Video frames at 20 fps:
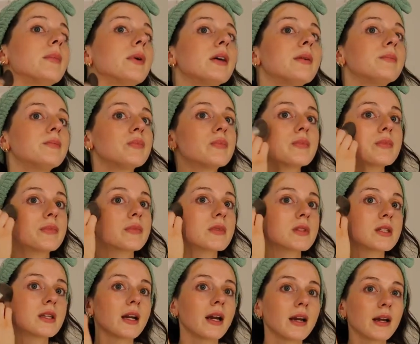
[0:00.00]
But
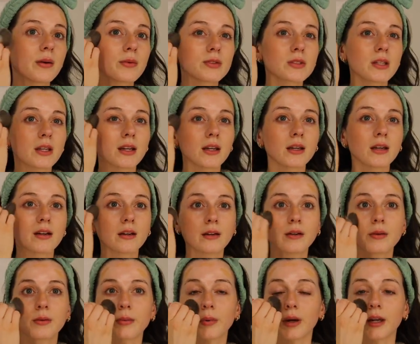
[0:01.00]
today I was like,
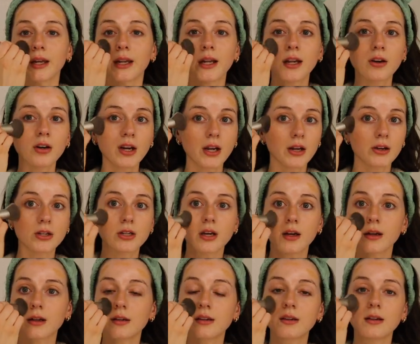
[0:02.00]
we're getting our hair
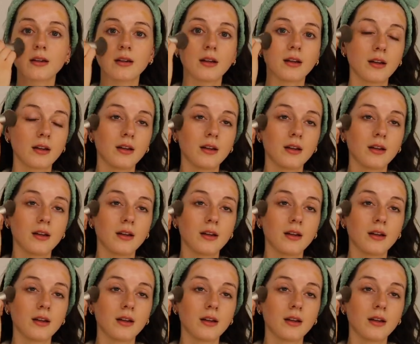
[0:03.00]
done.